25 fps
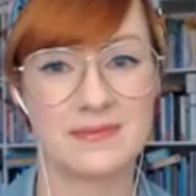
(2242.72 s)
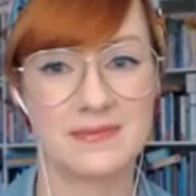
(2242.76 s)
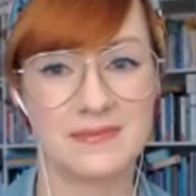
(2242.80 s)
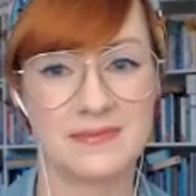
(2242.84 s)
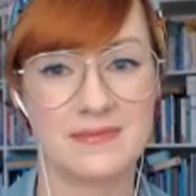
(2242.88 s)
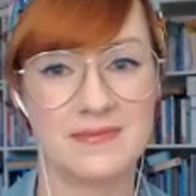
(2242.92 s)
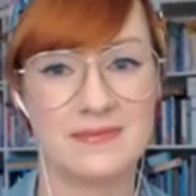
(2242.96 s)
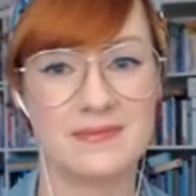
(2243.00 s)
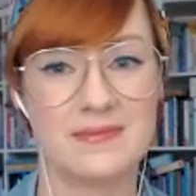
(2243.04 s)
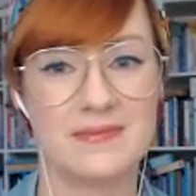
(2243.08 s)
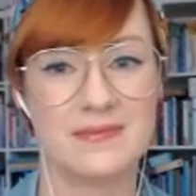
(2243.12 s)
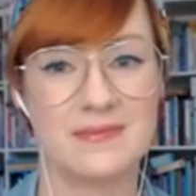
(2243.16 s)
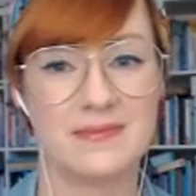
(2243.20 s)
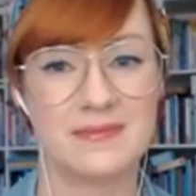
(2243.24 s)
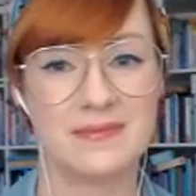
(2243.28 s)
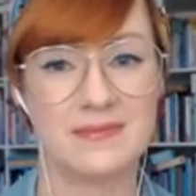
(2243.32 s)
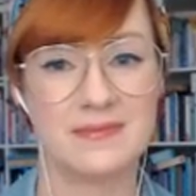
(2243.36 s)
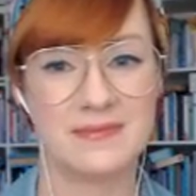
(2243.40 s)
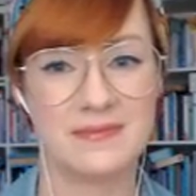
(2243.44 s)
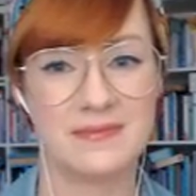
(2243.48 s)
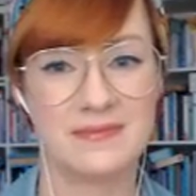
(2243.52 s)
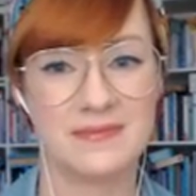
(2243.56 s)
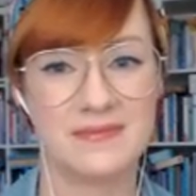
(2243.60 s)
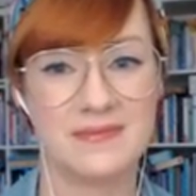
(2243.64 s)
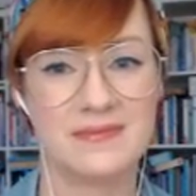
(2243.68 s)

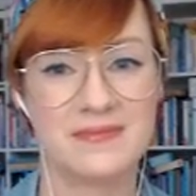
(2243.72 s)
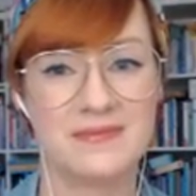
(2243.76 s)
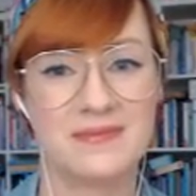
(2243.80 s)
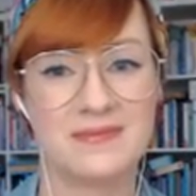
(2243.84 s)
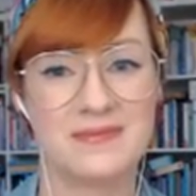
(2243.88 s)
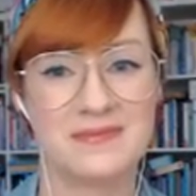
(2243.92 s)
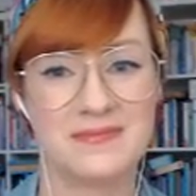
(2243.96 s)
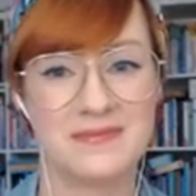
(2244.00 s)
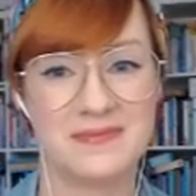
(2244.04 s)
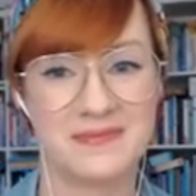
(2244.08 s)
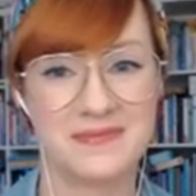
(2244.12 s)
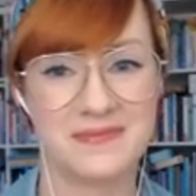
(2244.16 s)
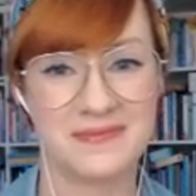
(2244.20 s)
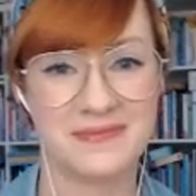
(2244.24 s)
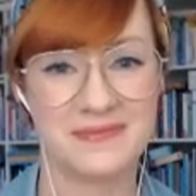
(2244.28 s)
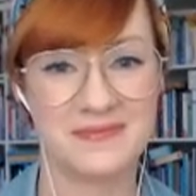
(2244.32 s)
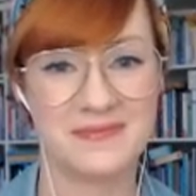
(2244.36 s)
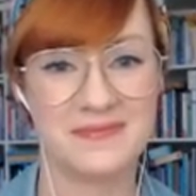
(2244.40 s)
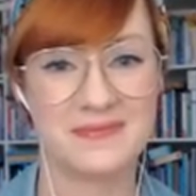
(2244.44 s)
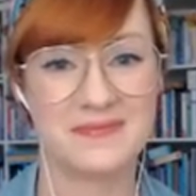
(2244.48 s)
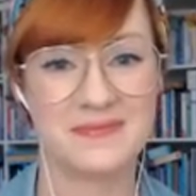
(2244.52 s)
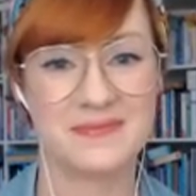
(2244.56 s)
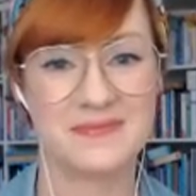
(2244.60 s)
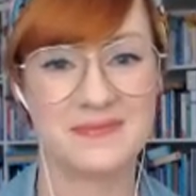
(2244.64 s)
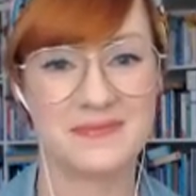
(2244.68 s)

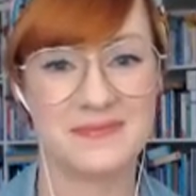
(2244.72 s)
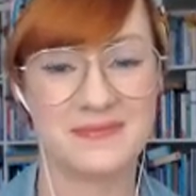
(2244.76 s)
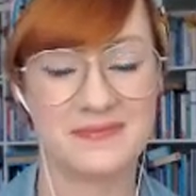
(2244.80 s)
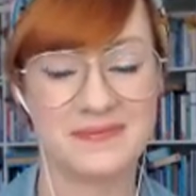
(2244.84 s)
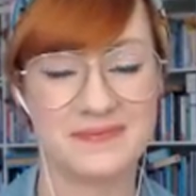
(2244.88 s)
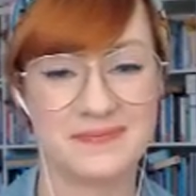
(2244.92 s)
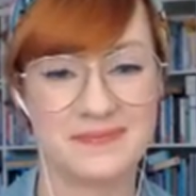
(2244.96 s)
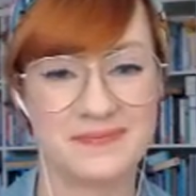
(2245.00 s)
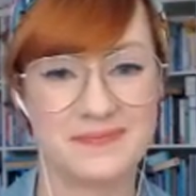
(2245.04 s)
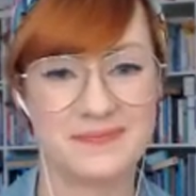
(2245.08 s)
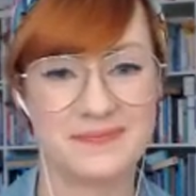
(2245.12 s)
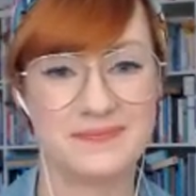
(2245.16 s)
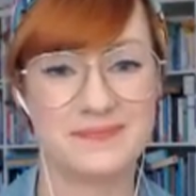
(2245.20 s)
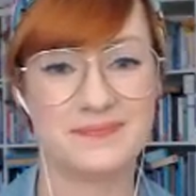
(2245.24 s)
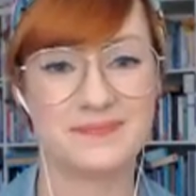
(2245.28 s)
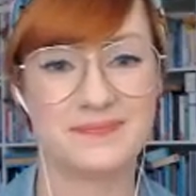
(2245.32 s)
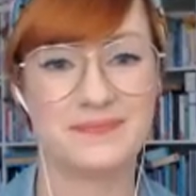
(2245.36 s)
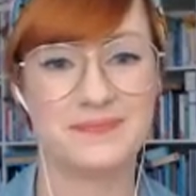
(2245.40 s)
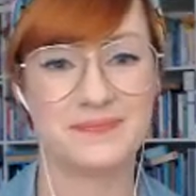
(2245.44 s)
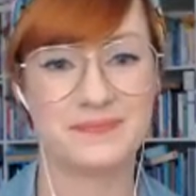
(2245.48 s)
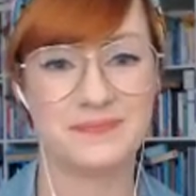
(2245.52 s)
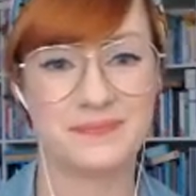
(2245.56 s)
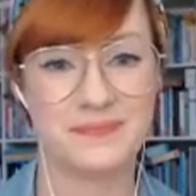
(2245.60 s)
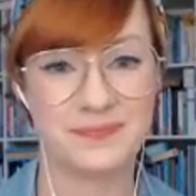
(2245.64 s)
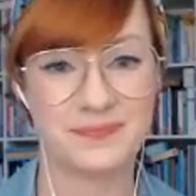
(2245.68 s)

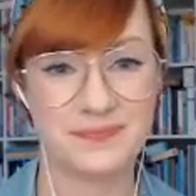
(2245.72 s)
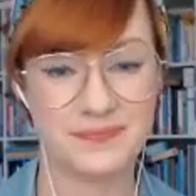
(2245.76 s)
[no speech]